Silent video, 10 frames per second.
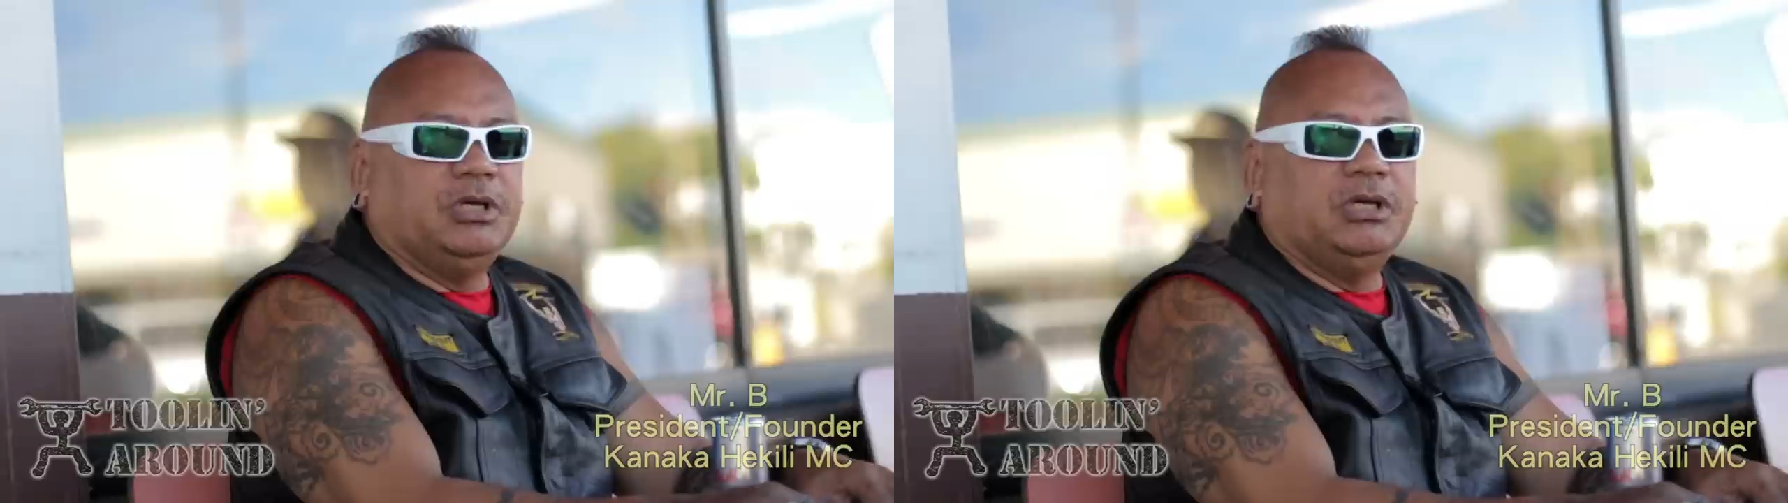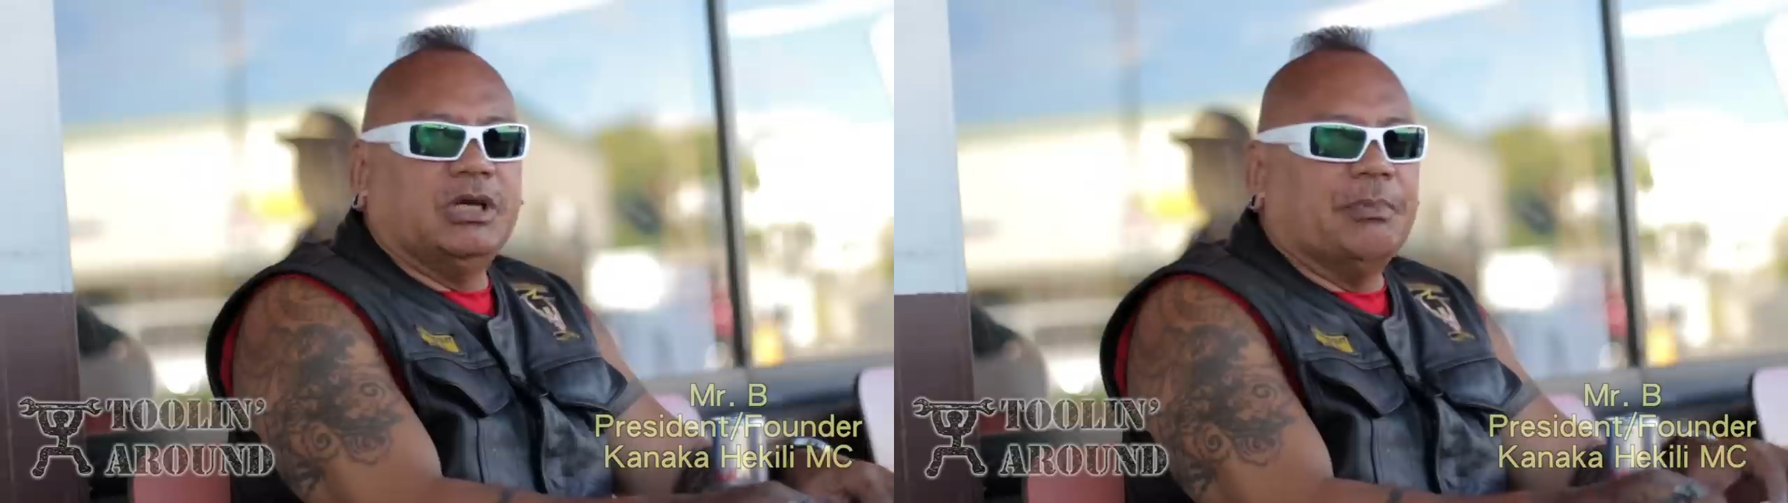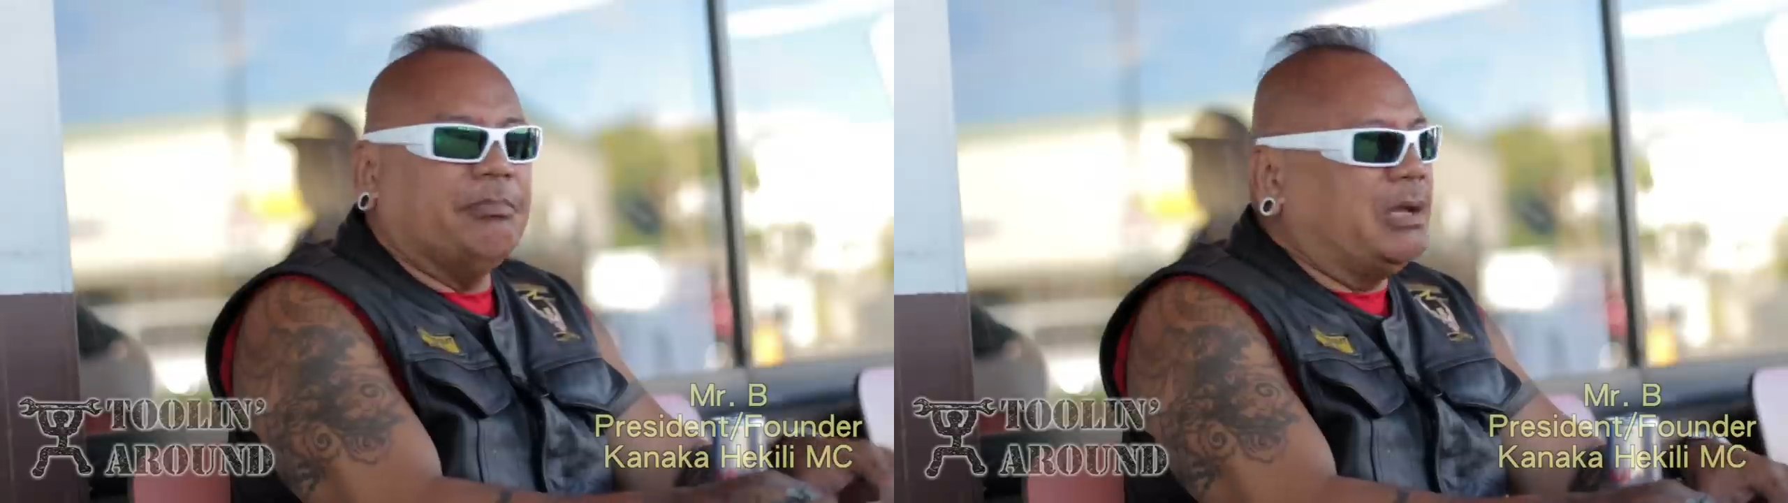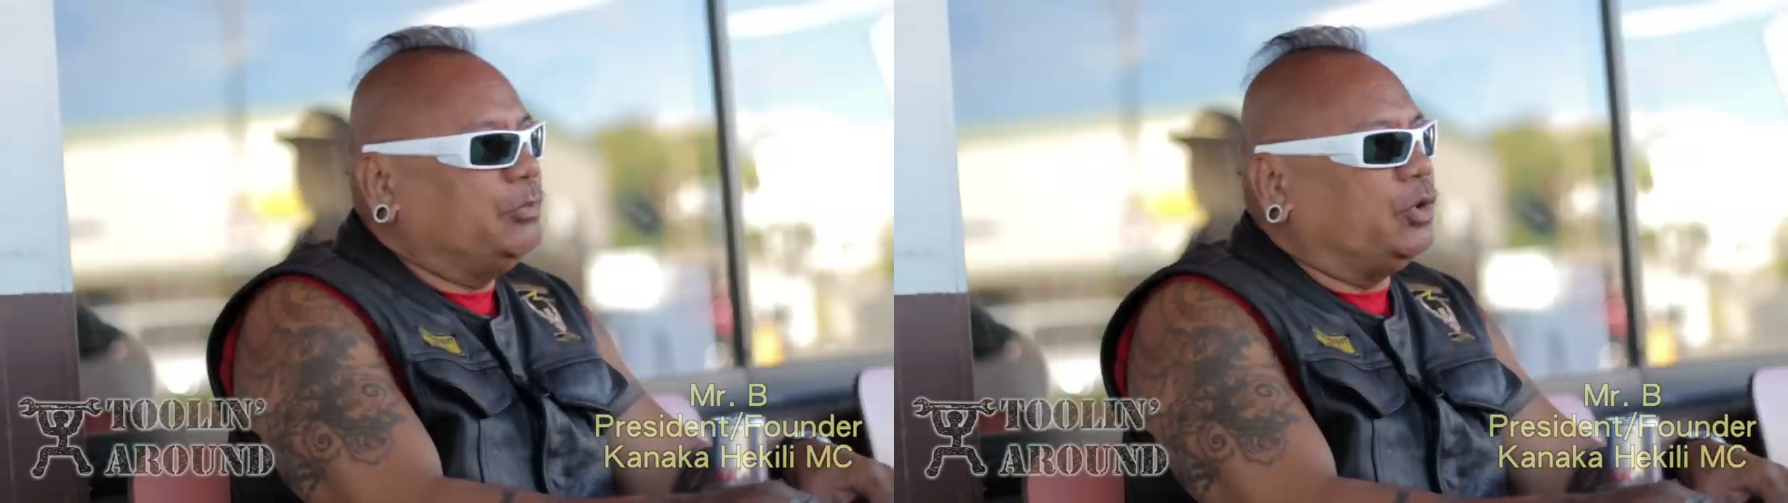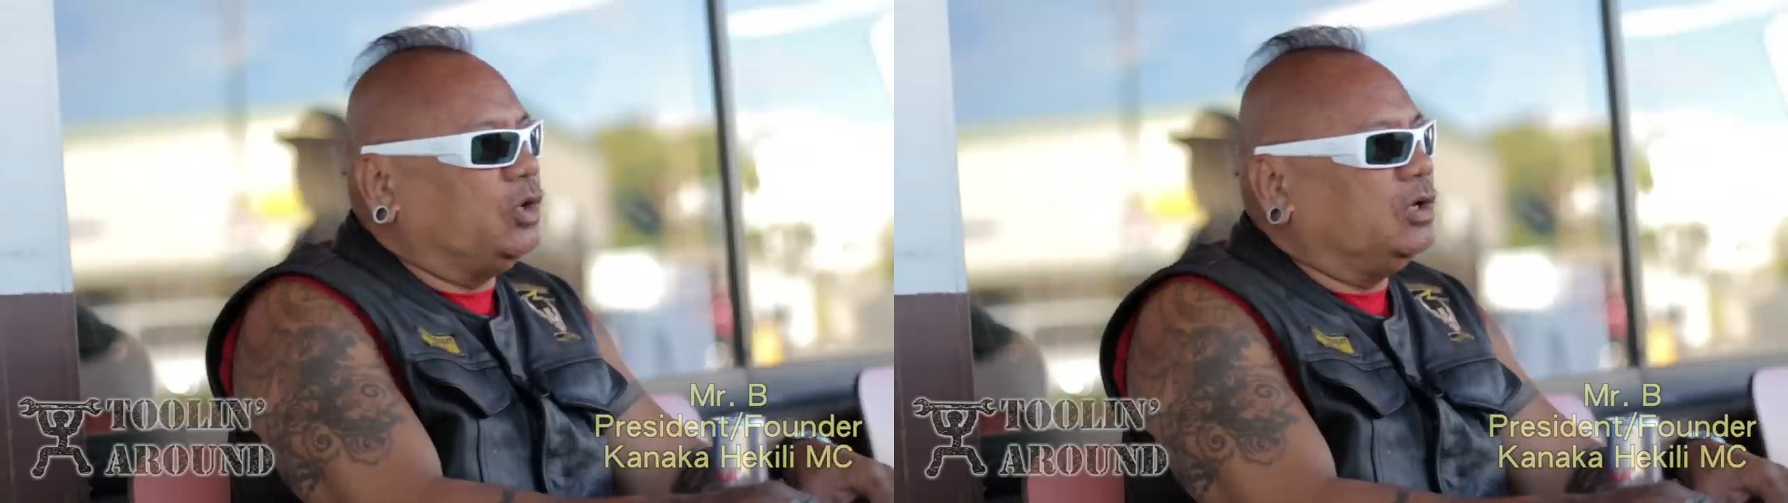be a
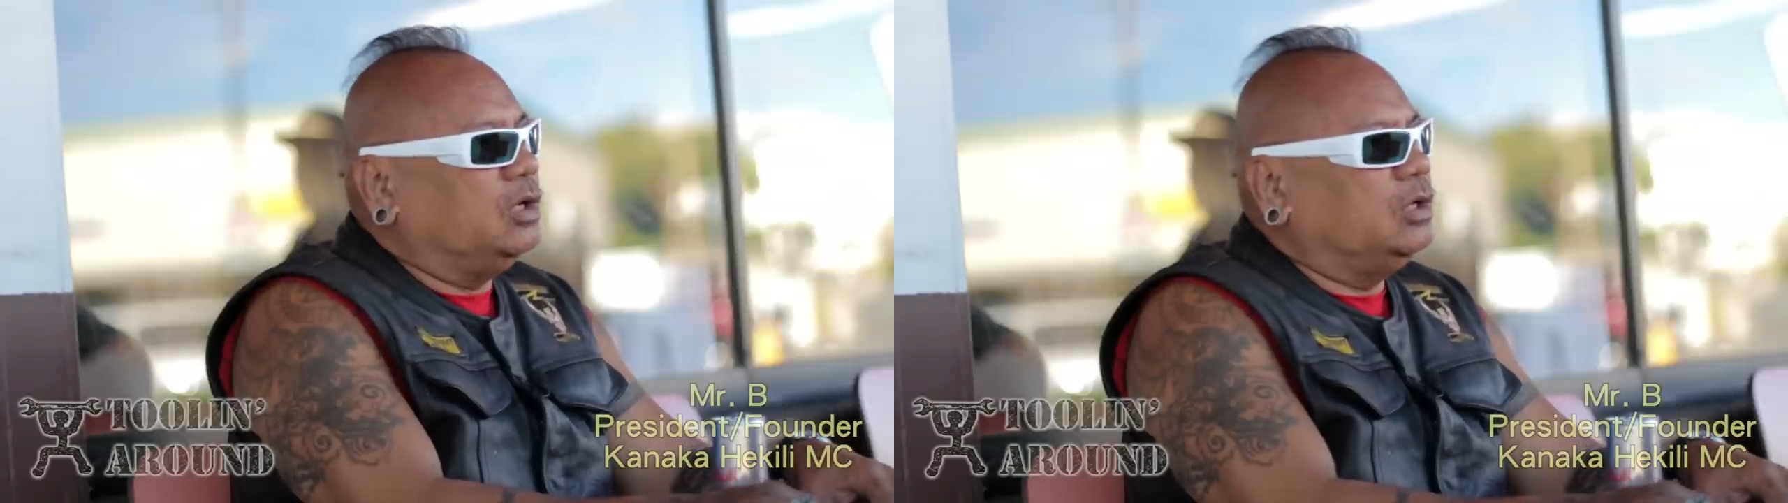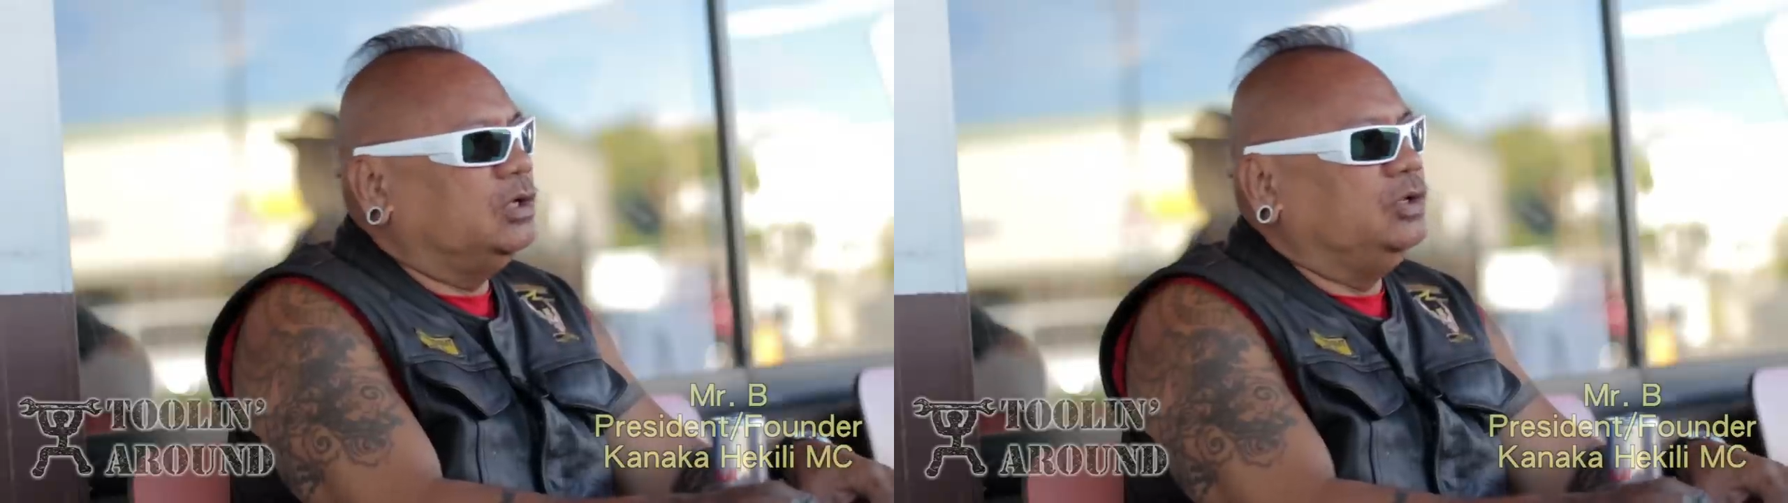member,